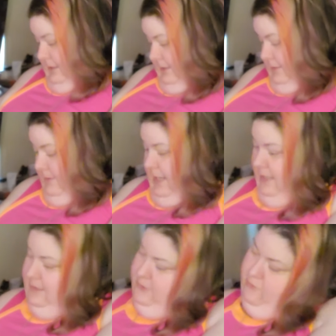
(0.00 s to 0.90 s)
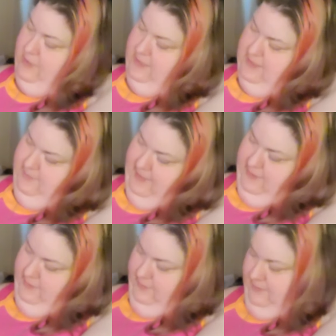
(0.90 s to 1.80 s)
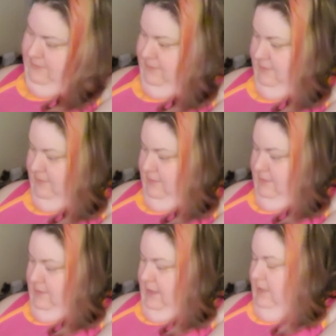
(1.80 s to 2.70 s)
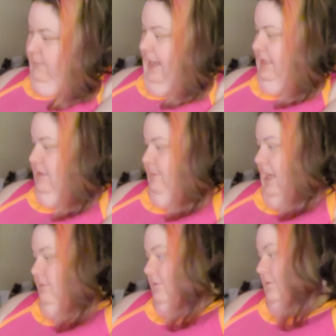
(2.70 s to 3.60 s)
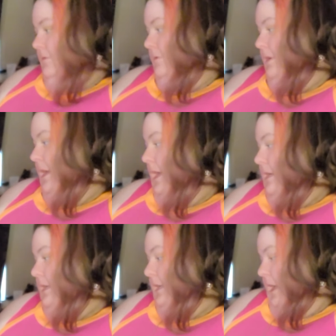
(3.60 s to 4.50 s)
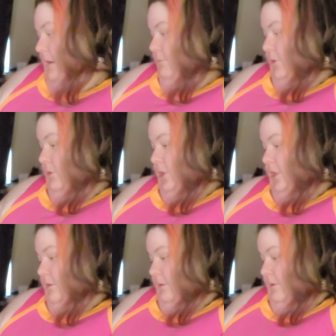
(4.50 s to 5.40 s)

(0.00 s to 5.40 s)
See, this one had a treat dispenser and a wacky bounce. Neon moochu.